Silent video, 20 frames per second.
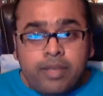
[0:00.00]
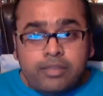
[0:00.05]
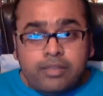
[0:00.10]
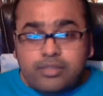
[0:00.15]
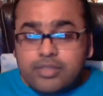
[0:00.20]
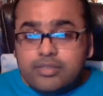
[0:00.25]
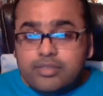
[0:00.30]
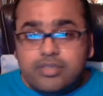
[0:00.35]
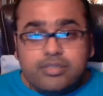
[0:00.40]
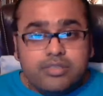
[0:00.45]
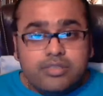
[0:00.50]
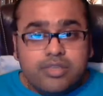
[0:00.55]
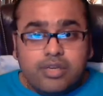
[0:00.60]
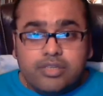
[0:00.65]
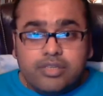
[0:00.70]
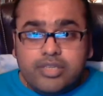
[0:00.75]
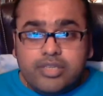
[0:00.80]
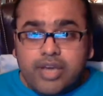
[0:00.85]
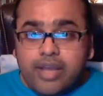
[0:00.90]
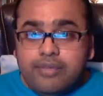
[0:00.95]
This is
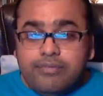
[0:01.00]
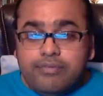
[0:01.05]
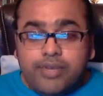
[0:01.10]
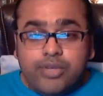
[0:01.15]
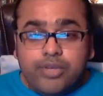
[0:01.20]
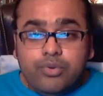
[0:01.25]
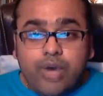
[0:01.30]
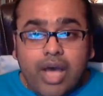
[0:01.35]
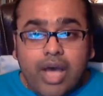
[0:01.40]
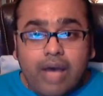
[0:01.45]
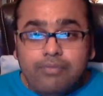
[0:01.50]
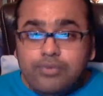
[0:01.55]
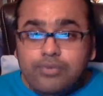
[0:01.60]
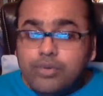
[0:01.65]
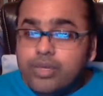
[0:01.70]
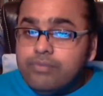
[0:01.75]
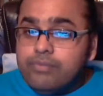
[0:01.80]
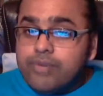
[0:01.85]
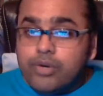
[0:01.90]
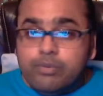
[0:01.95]
the time when you have to
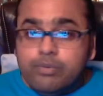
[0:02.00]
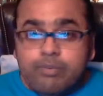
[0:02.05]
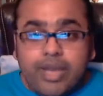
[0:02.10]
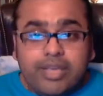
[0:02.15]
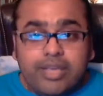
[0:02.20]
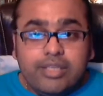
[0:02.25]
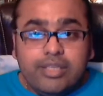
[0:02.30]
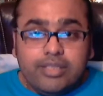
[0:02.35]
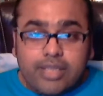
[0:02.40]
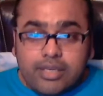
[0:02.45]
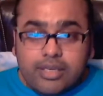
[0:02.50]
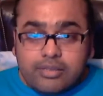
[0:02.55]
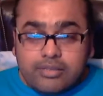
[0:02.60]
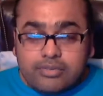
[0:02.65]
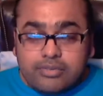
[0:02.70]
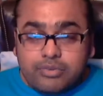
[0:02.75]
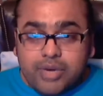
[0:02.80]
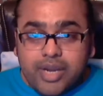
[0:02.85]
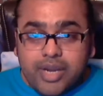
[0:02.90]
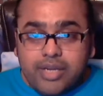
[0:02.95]
give out many
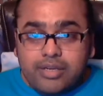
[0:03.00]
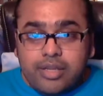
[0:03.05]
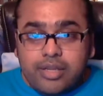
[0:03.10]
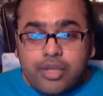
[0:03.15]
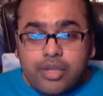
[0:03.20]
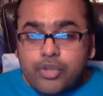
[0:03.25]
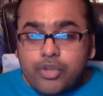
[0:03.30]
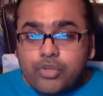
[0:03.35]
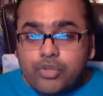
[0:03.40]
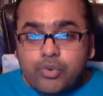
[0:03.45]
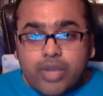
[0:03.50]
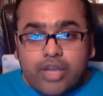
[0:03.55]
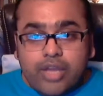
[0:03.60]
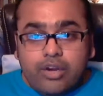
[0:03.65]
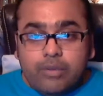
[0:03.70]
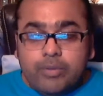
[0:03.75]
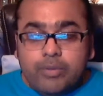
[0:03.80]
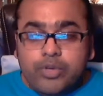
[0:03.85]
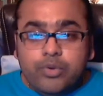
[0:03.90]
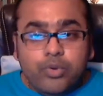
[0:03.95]
things, right? You
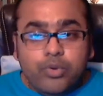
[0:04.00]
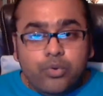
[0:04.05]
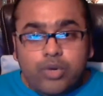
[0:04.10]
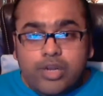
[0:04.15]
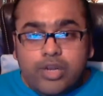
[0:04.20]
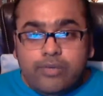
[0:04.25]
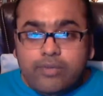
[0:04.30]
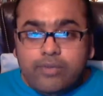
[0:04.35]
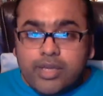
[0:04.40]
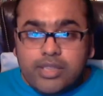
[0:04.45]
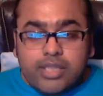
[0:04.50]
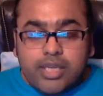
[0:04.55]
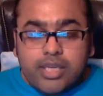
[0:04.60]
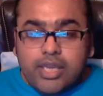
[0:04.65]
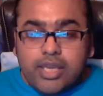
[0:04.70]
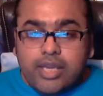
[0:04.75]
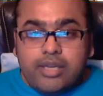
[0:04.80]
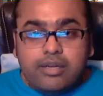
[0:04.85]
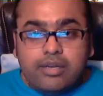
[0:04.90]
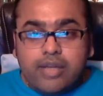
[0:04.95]
cannot be doing only one
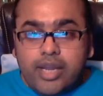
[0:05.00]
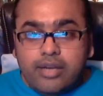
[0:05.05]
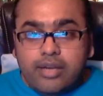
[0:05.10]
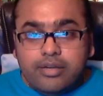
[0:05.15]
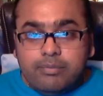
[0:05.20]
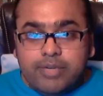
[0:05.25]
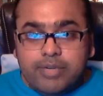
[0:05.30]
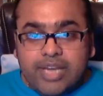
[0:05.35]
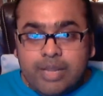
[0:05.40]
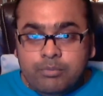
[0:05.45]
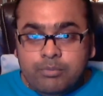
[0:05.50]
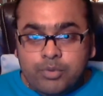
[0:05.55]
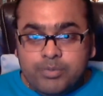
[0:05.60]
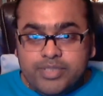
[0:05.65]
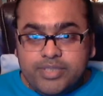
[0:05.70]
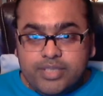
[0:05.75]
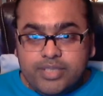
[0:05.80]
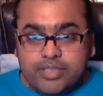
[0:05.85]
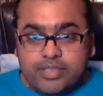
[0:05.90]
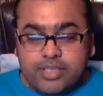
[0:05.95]
thing and claim to be
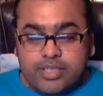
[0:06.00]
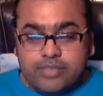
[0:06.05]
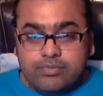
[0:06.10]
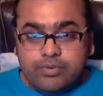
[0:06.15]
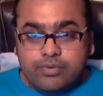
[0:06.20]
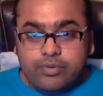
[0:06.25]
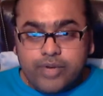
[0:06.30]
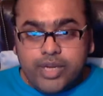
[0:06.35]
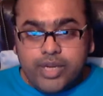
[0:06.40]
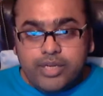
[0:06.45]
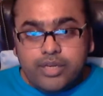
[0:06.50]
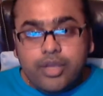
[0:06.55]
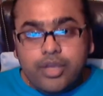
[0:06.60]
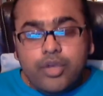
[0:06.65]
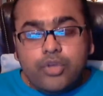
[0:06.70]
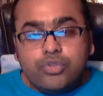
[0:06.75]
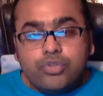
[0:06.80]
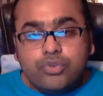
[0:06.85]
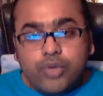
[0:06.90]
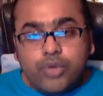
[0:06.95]
successful, right?
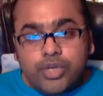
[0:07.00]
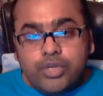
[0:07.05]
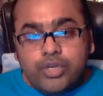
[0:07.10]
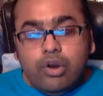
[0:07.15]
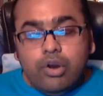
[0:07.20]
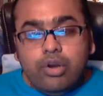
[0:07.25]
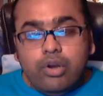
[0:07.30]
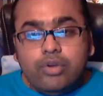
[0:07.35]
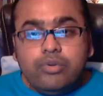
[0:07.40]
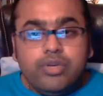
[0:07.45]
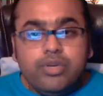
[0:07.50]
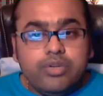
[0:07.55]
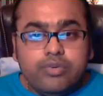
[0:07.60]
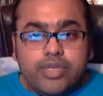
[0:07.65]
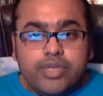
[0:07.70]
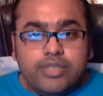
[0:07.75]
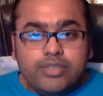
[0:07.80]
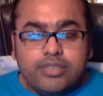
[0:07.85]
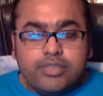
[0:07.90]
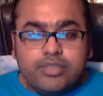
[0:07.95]
So in order to
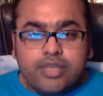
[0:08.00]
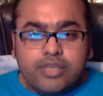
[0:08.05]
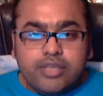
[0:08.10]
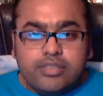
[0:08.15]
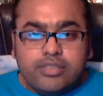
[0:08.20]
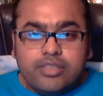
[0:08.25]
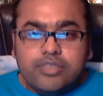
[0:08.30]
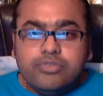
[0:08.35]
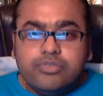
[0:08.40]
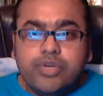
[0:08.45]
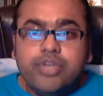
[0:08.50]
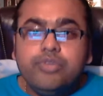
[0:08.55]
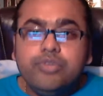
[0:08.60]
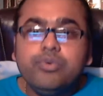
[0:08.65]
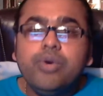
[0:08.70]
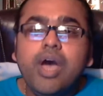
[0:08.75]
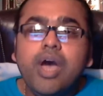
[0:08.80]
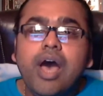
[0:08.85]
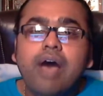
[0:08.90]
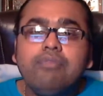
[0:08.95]
increase the success rate,
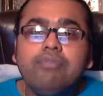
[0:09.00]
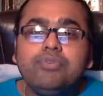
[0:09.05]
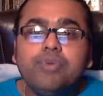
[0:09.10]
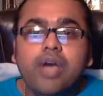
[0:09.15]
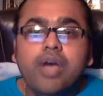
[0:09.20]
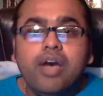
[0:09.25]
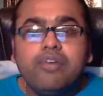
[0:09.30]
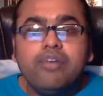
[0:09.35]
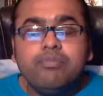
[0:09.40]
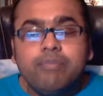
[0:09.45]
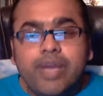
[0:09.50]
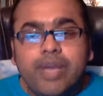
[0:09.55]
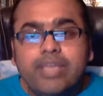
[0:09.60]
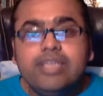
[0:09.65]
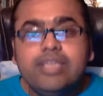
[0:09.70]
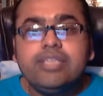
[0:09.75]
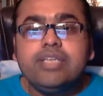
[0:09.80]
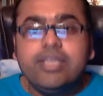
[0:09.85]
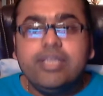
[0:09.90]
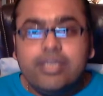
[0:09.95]
you have to have
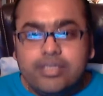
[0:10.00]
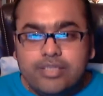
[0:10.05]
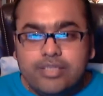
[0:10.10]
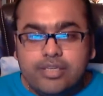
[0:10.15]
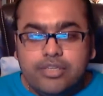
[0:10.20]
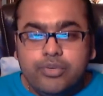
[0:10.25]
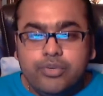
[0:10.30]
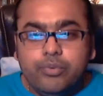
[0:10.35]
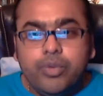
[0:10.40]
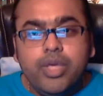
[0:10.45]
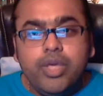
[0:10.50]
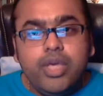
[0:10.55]
many talents in you.